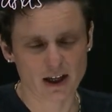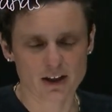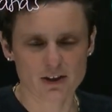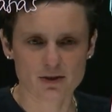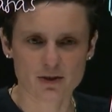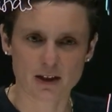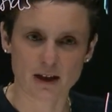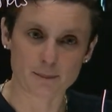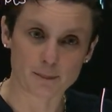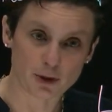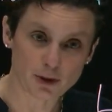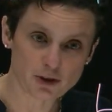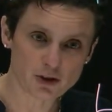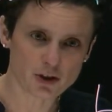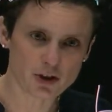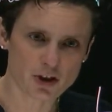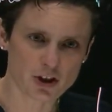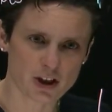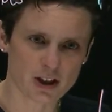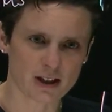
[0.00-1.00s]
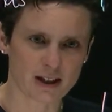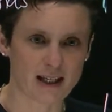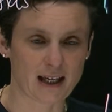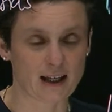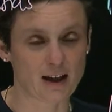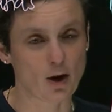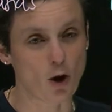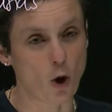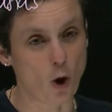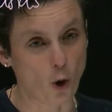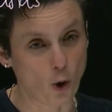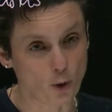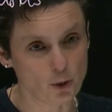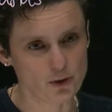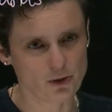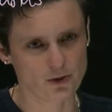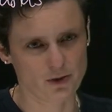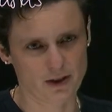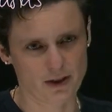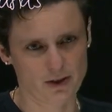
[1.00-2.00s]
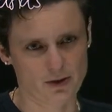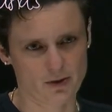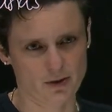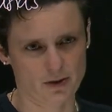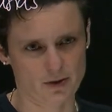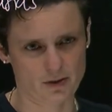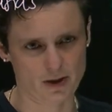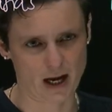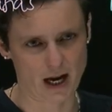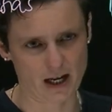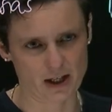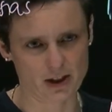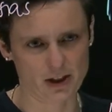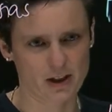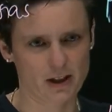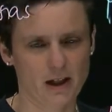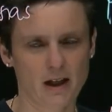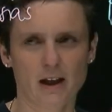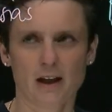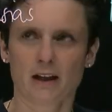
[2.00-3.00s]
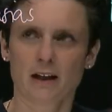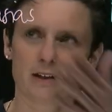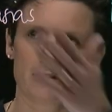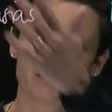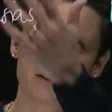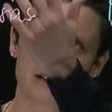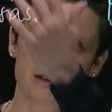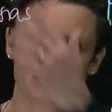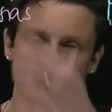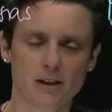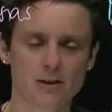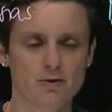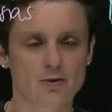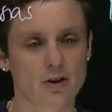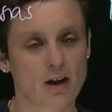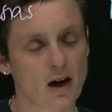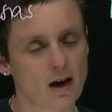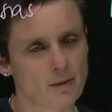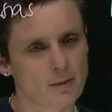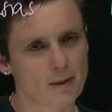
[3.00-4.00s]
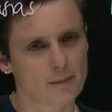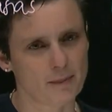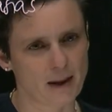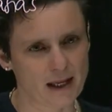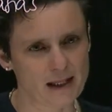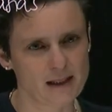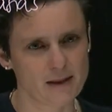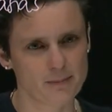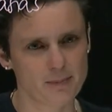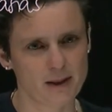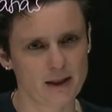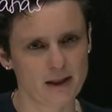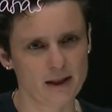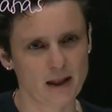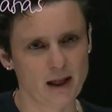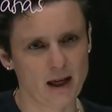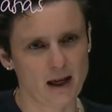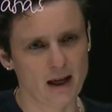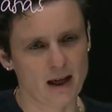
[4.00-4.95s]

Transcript: So lamotrigine can also lead to a rash, kind of similar to carbamazepine.